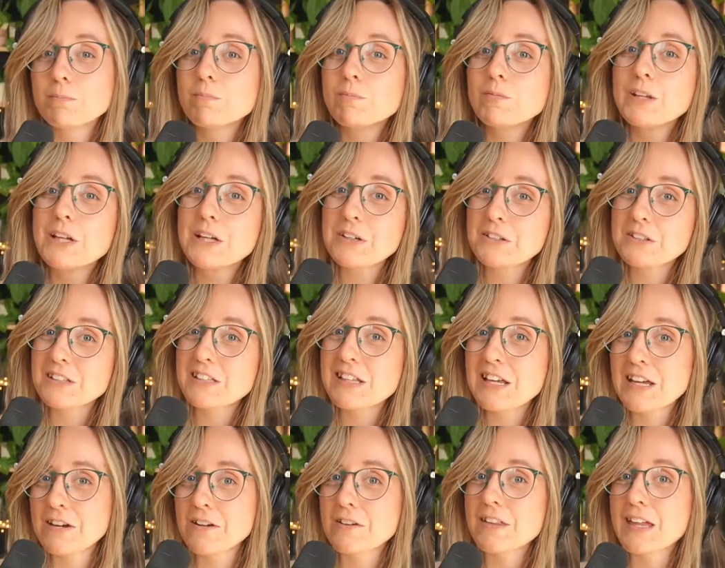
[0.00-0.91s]
Little do
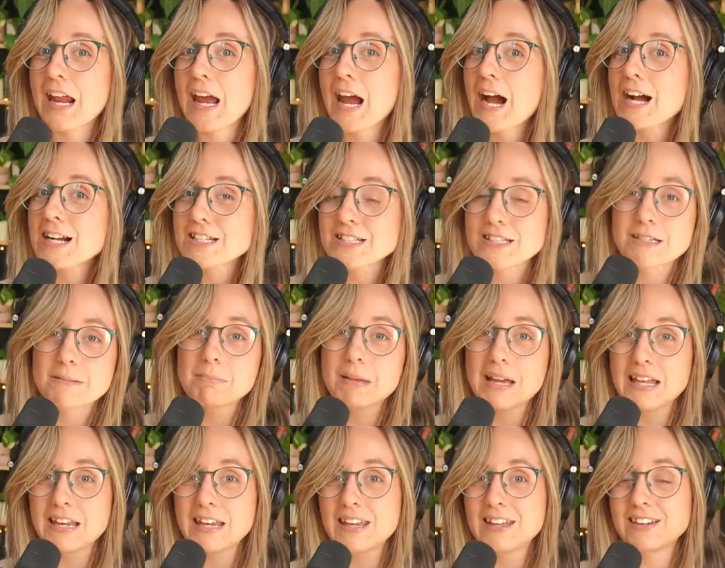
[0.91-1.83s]
they know that I actually
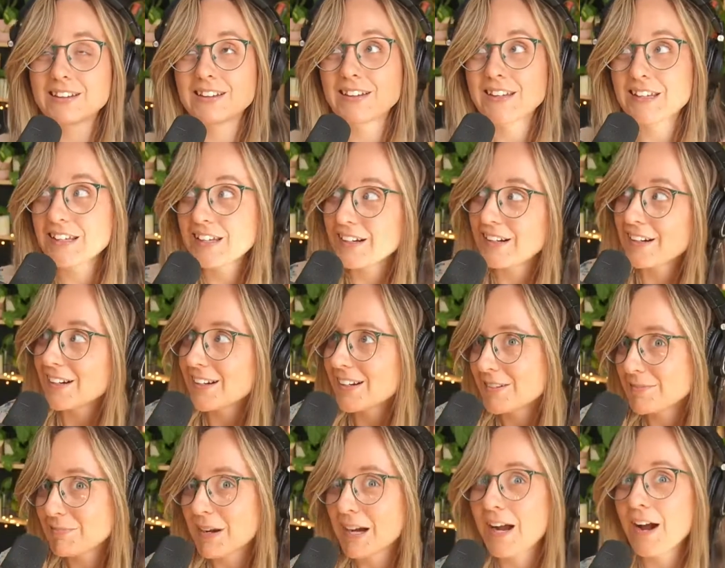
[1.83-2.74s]
made it here
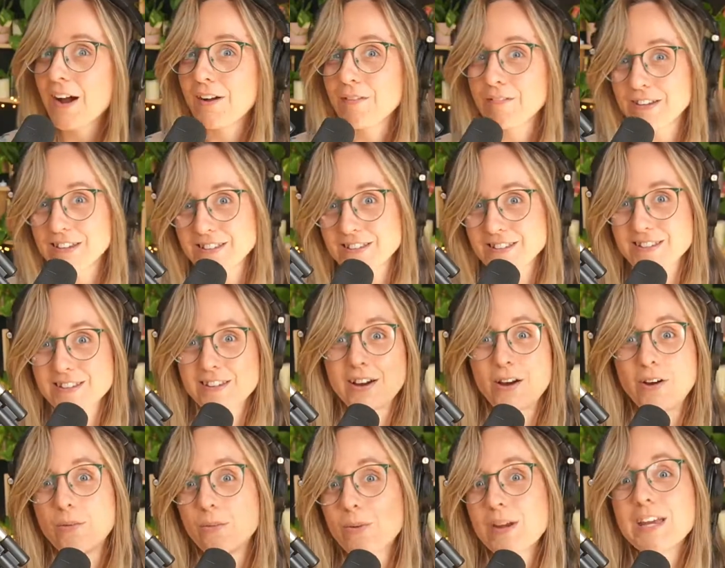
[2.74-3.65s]
in my office
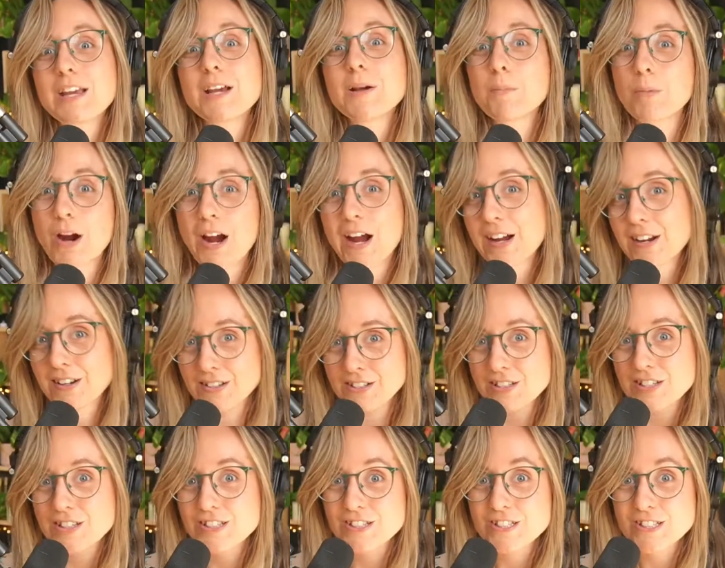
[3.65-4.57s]
a week prior
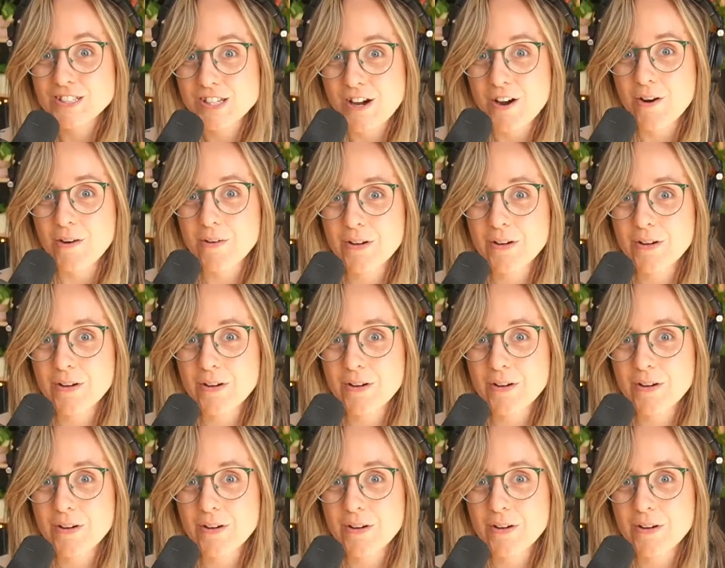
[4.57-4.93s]
to the show.